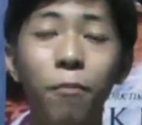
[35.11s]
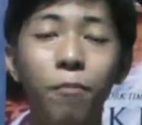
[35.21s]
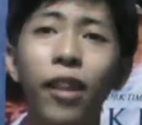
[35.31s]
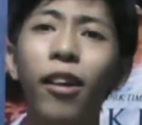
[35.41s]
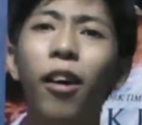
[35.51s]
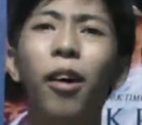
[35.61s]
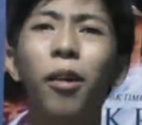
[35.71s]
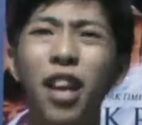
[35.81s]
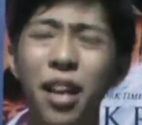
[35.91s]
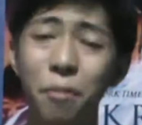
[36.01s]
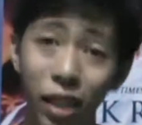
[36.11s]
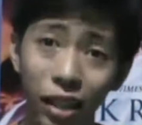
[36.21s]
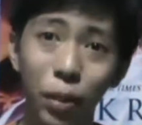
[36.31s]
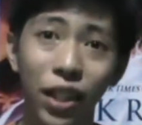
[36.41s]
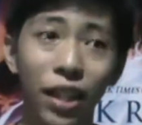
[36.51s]
And it
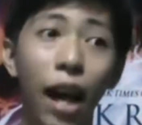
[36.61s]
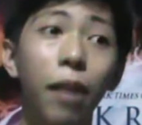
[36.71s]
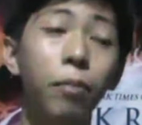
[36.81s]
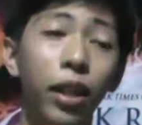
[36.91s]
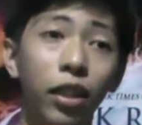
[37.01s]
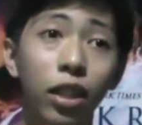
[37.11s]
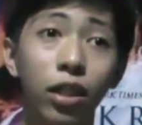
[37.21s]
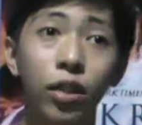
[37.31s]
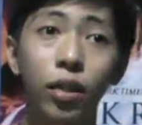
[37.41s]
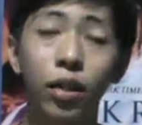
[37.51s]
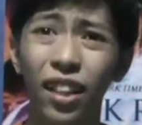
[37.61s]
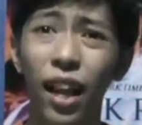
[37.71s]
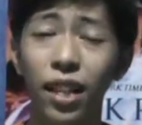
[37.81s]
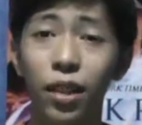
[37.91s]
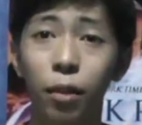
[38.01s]
makes me sad because it's the
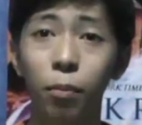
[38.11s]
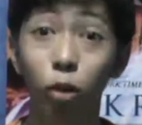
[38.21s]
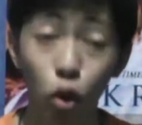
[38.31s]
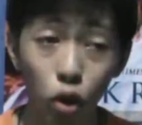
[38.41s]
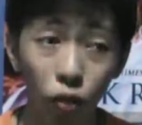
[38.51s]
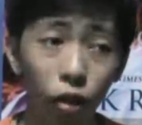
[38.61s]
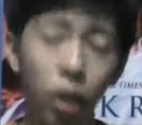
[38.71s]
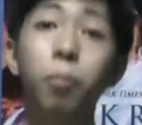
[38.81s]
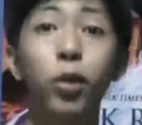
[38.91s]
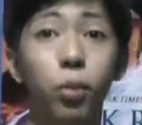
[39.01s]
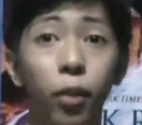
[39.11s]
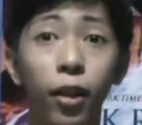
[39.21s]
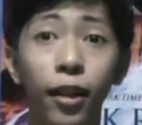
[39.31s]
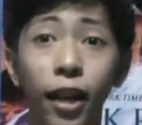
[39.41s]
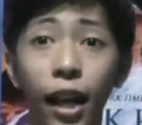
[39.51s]
last Heroes of Olympus book,